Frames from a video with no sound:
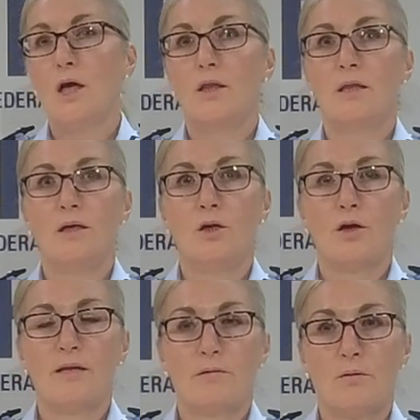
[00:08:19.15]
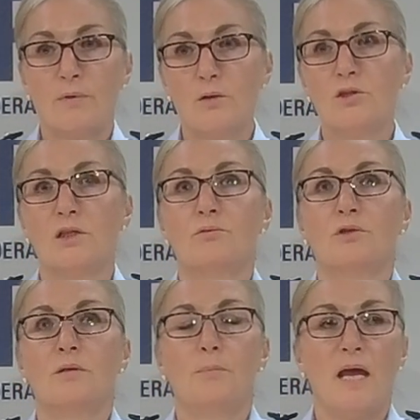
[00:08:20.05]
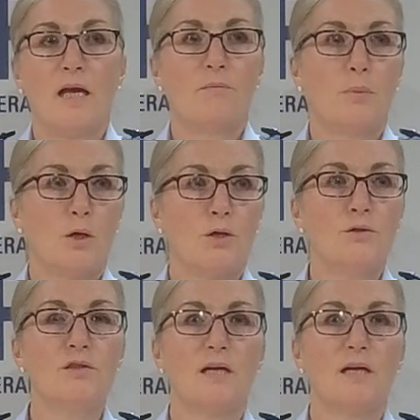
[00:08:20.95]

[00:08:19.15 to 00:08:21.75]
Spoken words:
That, there are real children being abused,